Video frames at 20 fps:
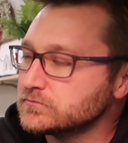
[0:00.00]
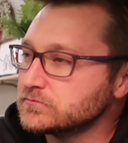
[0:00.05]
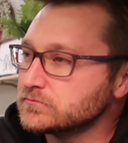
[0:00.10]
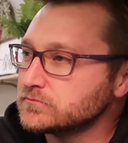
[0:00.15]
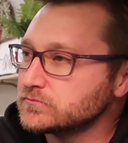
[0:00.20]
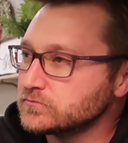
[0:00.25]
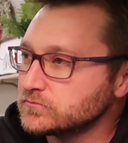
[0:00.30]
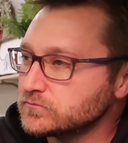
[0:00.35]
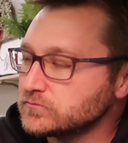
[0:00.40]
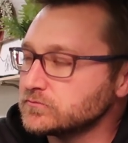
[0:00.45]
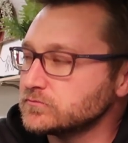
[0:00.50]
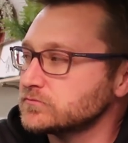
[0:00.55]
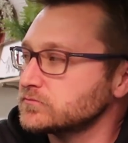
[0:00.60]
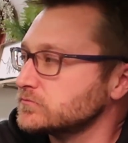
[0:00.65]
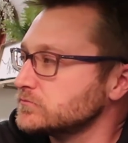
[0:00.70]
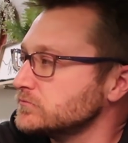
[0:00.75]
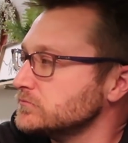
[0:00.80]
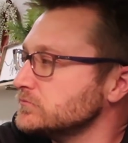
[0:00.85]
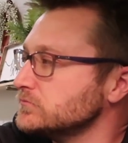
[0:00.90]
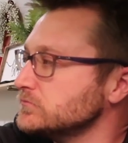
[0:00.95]

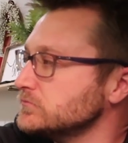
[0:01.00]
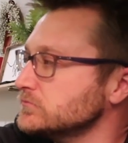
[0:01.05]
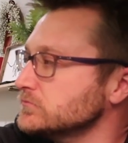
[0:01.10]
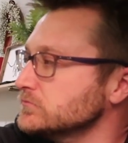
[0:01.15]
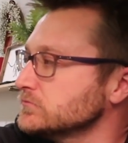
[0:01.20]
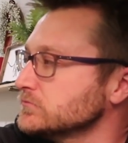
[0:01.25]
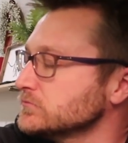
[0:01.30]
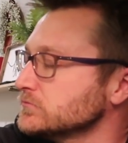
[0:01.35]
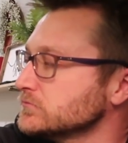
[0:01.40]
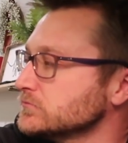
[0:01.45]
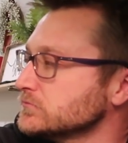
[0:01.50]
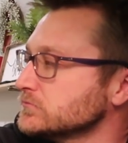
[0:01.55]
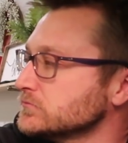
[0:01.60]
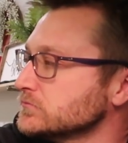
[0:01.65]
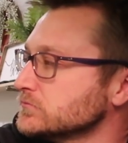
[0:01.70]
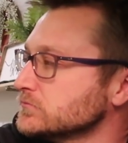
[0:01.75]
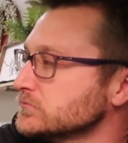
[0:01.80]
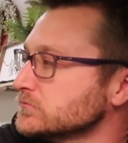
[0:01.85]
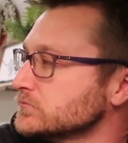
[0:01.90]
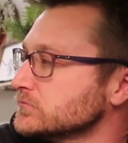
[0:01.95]

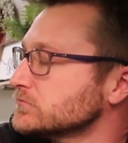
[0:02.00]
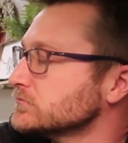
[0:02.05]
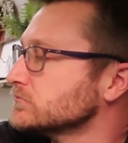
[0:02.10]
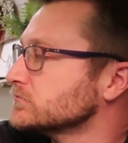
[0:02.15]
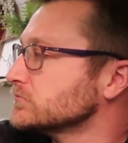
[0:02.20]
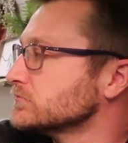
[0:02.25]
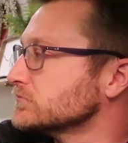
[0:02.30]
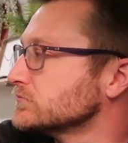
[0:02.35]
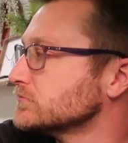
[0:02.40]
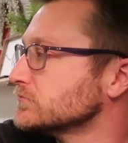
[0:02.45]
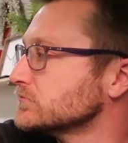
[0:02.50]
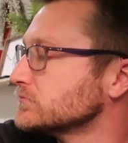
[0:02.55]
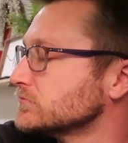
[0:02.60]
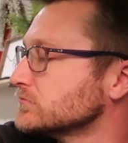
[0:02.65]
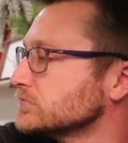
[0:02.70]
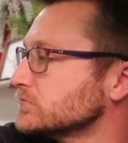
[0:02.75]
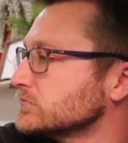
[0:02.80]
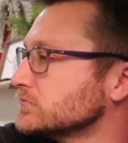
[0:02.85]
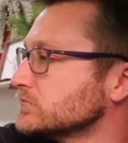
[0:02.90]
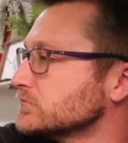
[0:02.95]

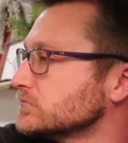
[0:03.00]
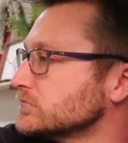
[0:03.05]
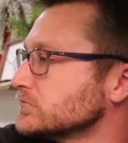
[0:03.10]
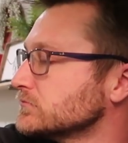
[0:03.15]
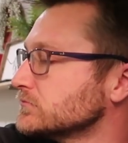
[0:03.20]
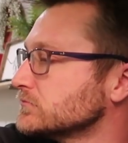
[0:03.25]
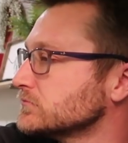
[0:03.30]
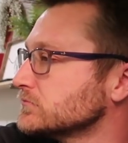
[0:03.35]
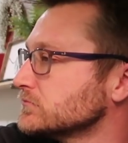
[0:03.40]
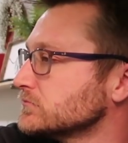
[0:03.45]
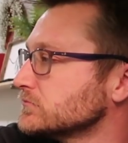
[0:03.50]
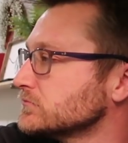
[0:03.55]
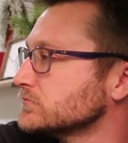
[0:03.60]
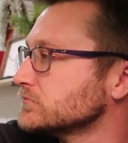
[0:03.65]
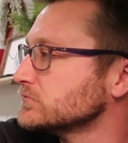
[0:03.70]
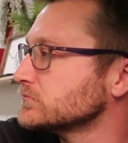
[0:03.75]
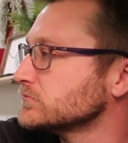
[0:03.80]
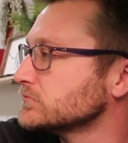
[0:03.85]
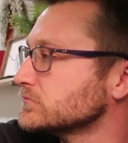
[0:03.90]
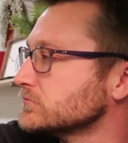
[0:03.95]

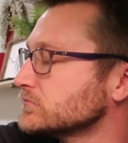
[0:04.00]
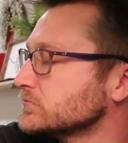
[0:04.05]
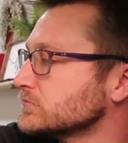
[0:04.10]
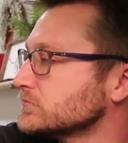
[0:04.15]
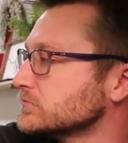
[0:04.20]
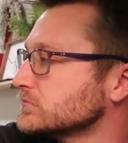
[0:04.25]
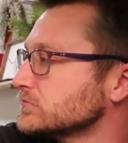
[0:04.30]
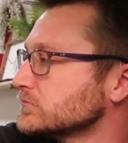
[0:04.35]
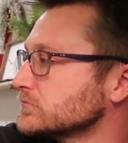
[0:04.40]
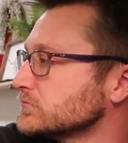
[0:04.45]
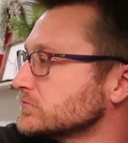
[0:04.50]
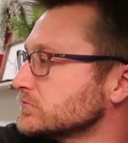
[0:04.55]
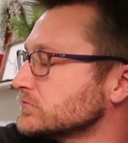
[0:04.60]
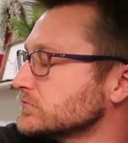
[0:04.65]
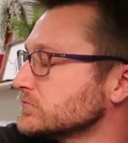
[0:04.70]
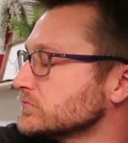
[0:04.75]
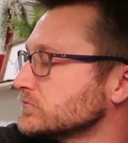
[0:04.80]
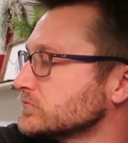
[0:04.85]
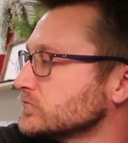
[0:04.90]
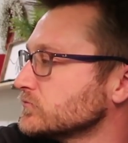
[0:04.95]

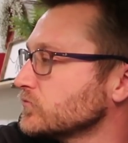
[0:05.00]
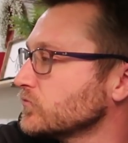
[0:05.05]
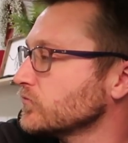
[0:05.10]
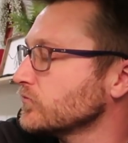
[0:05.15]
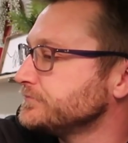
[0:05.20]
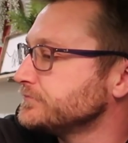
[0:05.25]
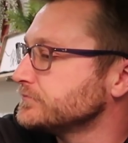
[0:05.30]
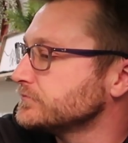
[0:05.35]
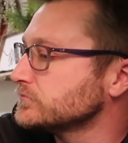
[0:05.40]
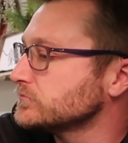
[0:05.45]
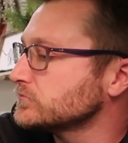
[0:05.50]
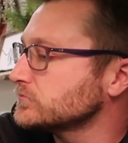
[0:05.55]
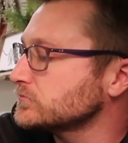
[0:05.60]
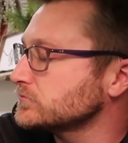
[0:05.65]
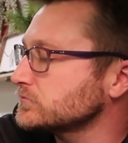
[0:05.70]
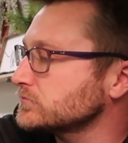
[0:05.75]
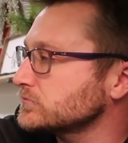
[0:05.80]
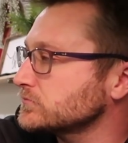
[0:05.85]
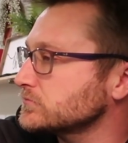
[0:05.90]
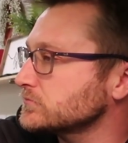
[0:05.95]

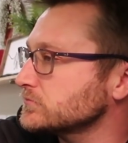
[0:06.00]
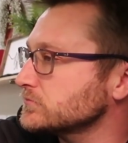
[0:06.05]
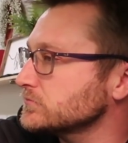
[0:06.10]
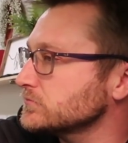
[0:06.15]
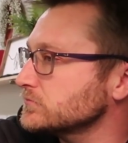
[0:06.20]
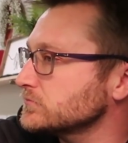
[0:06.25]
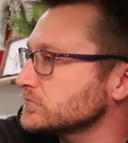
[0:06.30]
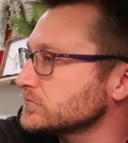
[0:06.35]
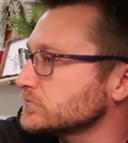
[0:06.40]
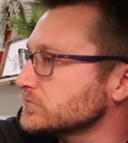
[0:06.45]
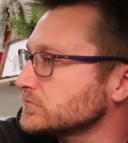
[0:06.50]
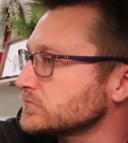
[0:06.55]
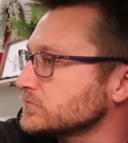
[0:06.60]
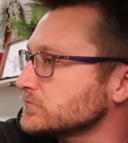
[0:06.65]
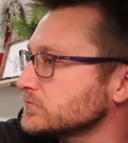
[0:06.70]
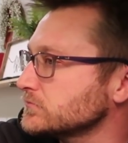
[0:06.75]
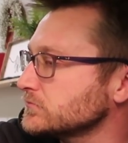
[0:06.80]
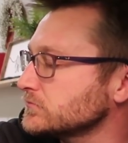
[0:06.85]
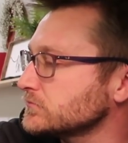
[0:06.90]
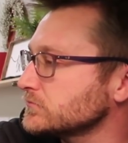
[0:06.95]

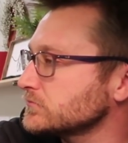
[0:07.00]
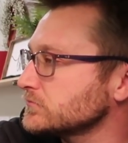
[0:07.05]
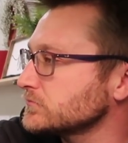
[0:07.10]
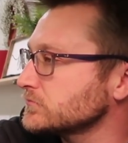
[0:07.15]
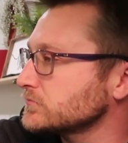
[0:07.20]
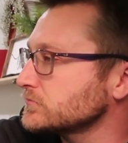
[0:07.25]
The person shown says nothing.